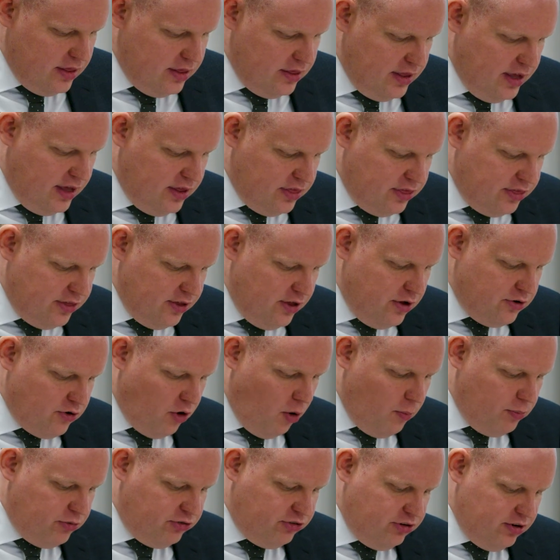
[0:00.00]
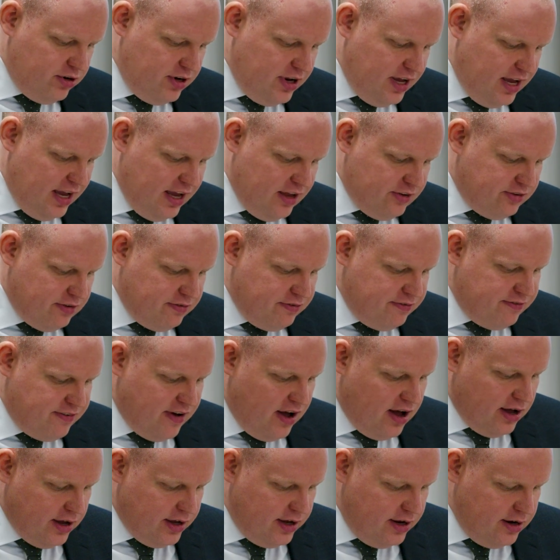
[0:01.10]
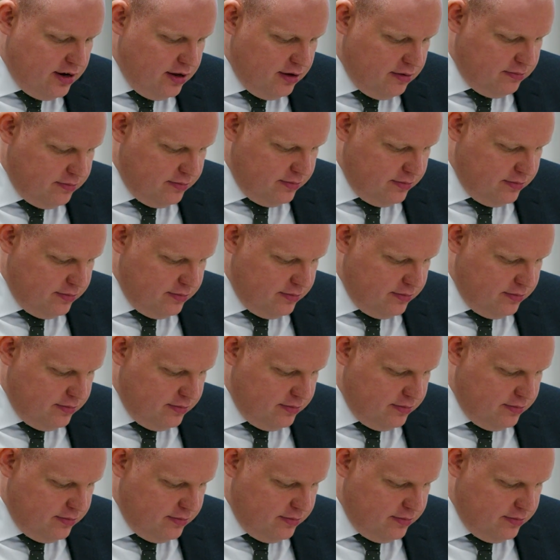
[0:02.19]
The third option is a fine,